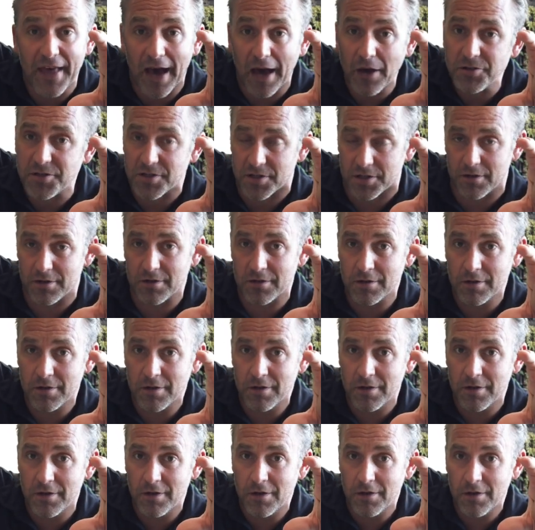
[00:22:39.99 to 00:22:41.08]
3,000.
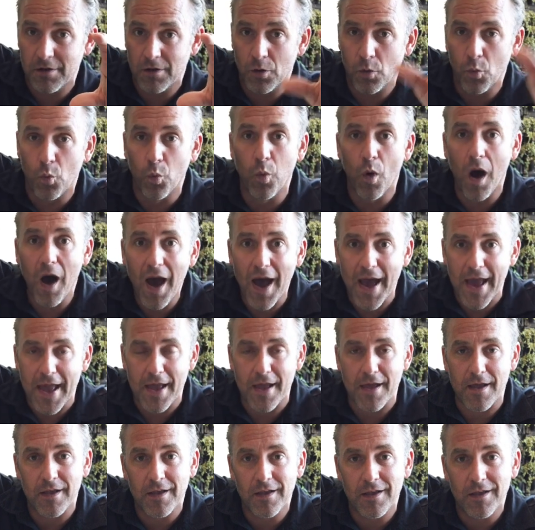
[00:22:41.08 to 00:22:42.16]

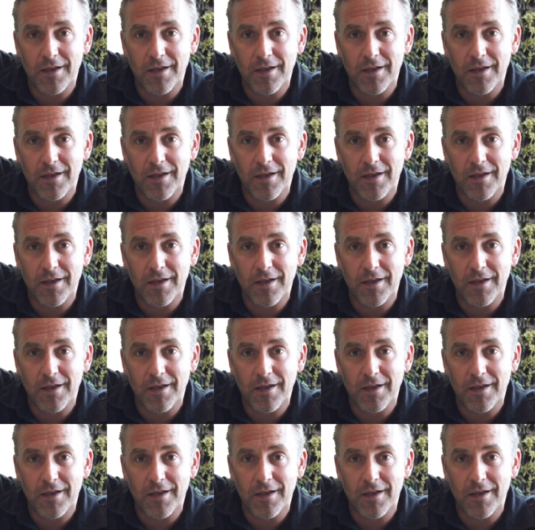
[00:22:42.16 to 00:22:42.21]
Why?